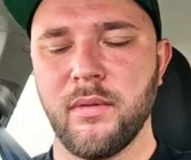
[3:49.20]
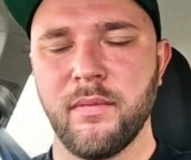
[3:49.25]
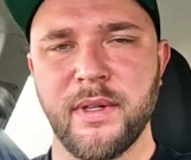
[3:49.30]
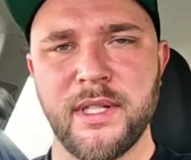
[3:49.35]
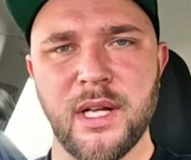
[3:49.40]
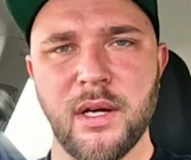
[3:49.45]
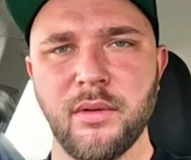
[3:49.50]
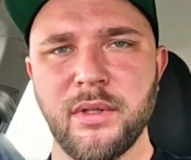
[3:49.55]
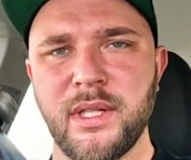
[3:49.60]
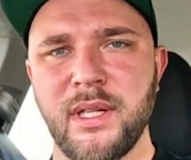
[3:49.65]

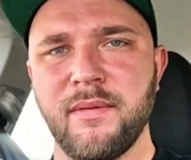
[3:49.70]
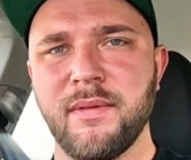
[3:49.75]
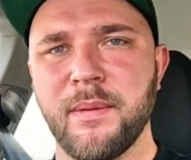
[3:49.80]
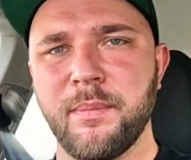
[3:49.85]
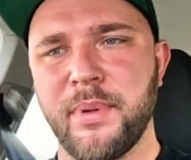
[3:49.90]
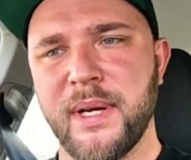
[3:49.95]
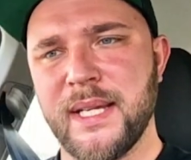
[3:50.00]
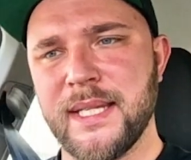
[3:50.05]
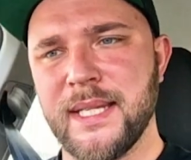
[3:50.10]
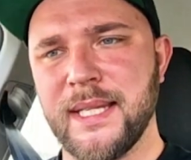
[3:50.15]
without even
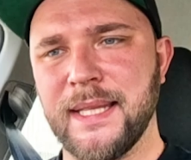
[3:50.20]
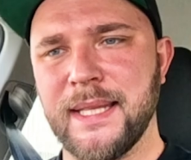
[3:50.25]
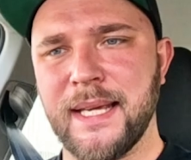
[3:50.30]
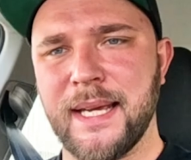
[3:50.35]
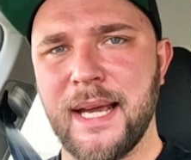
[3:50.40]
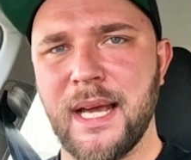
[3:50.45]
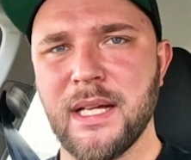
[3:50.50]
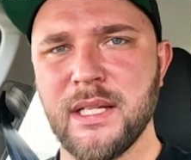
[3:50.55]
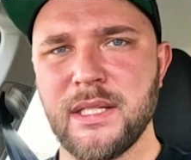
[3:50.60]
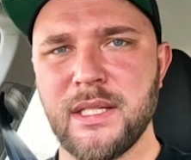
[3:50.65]
pressing the
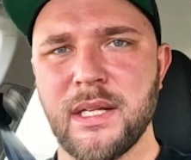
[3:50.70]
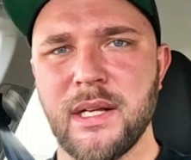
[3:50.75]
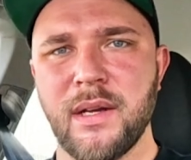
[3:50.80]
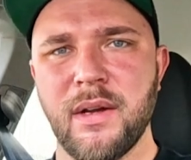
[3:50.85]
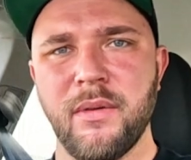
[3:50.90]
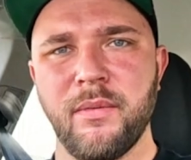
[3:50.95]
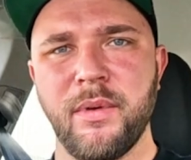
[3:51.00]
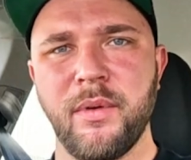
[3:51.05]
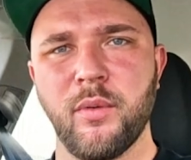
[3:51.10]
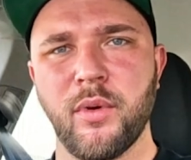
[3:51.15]
gas,
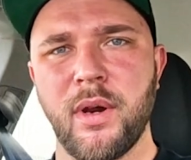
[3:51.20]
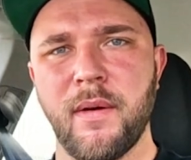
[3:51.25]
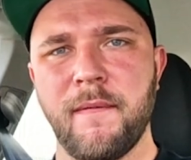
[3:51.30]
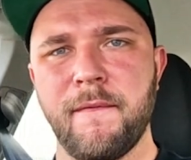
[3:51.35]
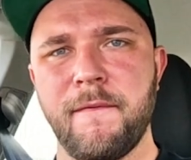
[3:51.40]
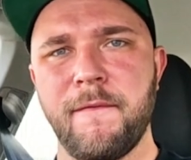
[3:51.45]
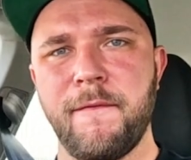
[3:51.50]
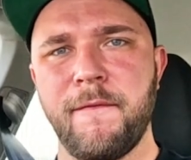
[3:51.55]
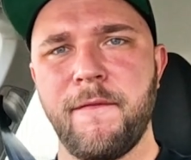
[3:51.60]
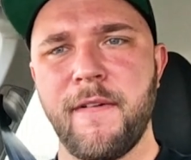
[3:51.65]
we want to
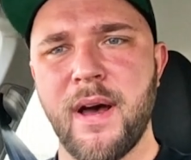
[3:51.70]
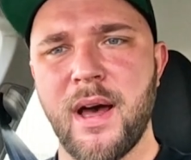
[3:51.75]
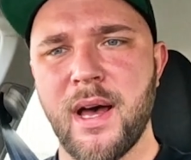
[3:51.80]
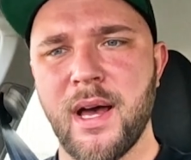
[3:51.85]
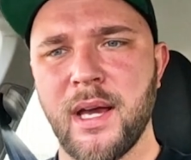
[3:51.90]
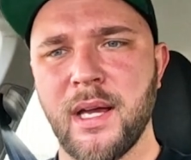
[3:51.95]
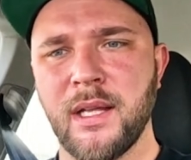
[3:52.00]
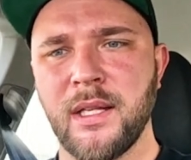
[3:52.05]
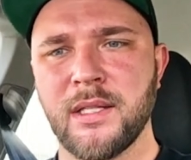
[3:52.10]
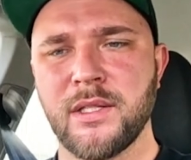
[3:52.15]

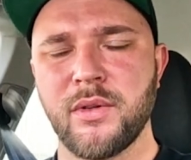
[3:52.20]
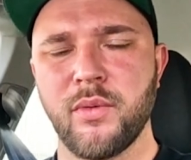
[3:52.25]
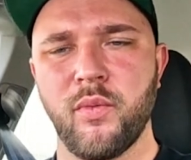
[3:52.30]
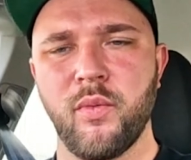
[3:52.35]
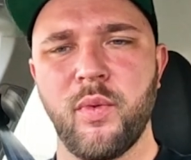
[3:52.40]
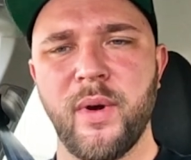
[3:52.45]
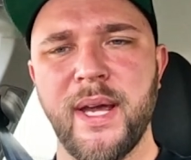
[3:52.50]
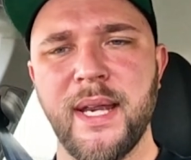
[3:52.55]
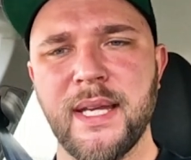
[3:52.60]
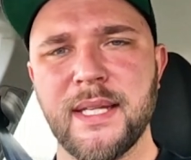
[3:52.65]
find
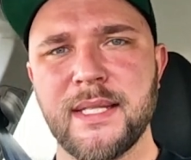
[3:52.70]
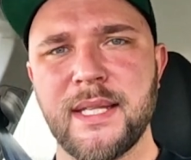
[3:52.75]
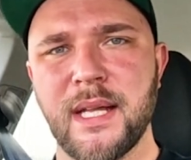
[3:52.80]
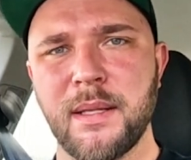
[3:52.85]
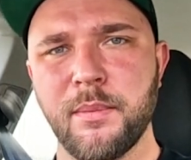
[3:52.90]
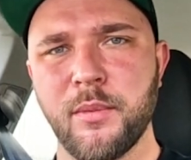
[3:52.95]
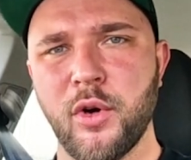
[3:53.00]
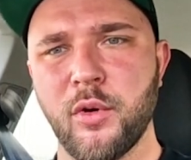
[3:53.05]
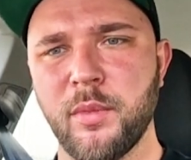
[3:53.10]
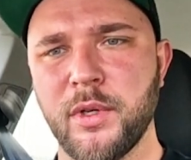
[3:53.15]
where is that
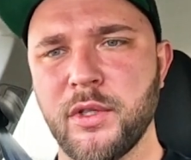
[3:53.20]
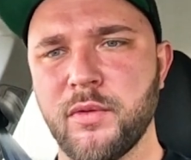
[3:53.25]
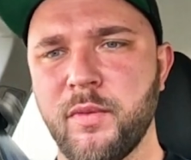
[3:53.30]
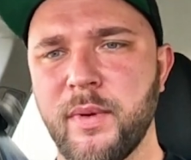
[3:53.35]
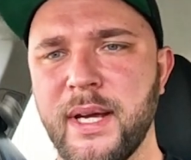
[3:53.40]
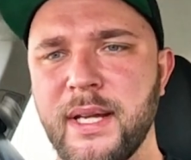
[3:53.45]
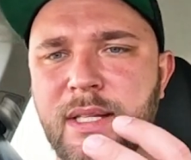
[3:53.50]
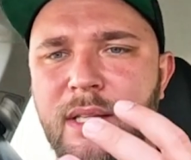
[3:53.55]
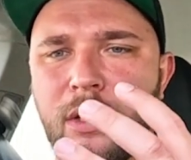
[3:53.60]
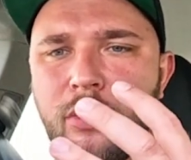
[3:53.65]
moment
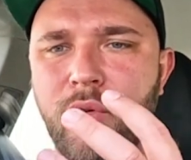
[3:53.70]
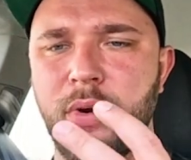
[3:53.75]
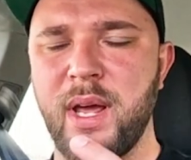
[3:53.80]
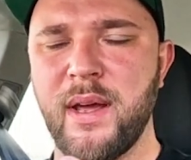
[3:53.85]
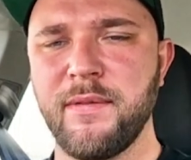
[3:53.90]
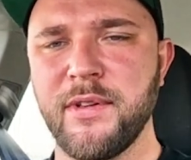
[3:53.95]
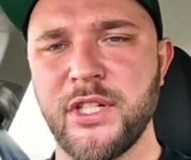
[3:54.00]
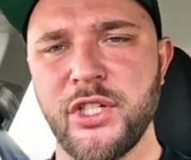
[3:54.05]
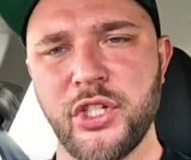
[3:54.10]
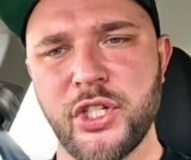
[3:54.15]
where the revs